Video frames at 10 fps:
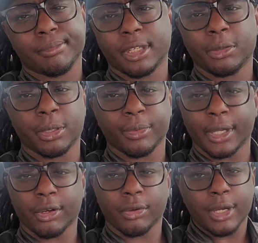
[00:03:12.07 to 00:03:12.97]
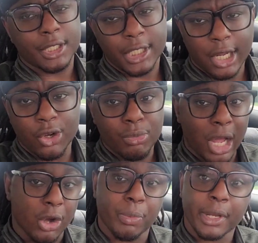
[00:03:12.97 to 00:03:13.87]
Many people ain't gonna watch it. I
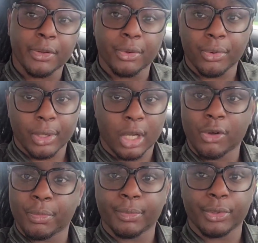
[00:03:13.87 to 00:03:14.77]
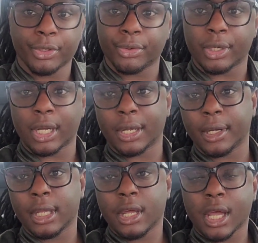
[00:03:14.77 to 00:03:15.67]
hope I do. I hope people do.
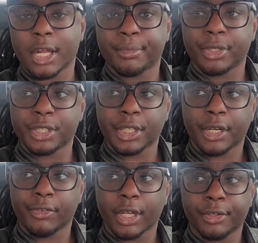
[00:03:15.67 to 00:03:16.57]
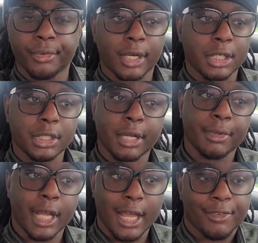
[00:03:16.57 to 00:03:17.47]
I'd appreciate it if y'all do watch it. I
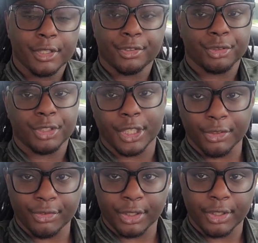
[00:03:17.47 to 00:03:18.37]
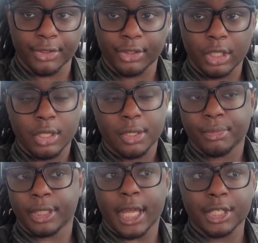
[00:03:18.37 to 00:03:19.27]
mean, I have a YouTube channel for this,
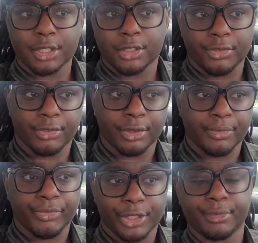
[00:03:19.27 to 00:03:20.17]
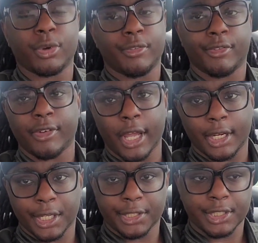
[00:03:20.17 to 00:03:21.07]
but not just for. It's more for
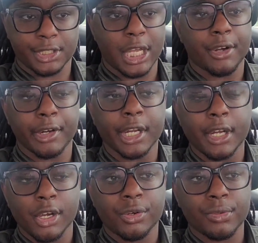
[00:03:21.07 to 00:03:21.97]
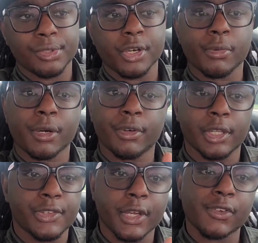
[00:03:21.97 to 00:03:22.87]
finance, as y'all already know. Talk about real
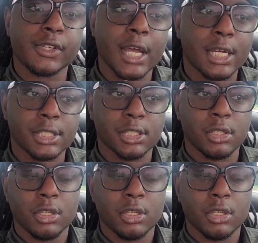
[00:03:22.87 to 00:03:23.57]
estate and stocks.